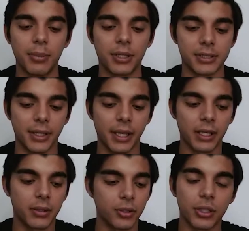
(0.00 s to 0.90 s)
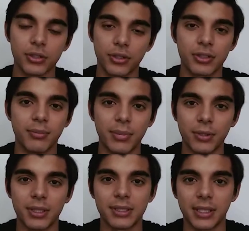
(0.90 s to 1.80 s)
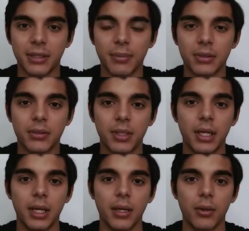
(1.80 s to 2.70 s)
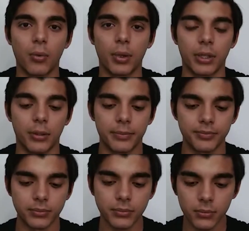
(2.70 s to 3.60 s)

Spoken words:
because then you can start to build a team out where